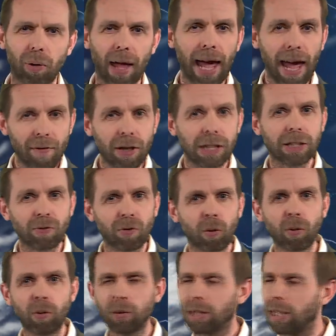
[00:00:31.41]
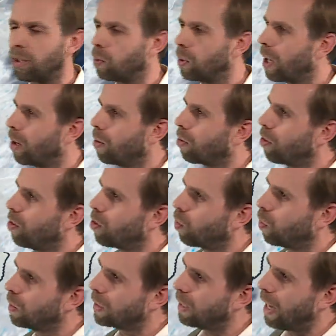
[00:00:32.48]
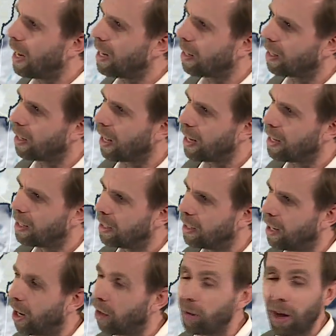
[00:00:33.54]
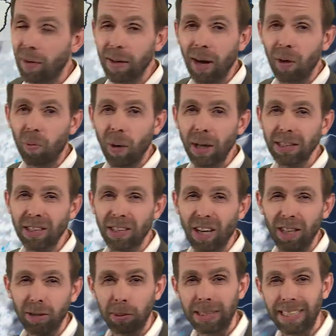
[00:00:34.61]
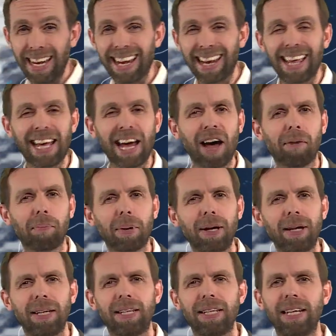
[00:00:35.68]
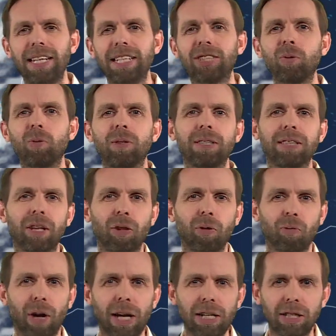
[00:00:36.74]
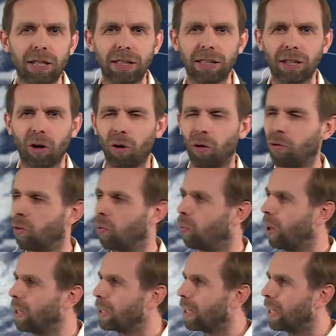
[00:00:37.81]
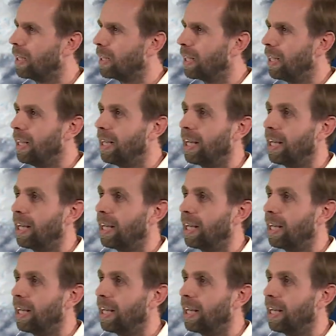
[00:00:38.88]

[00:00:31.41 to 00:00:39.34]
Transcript: The heaviest falls as we go through towards the end of the day around that western coast, particularly up in towards the ranges of Westland.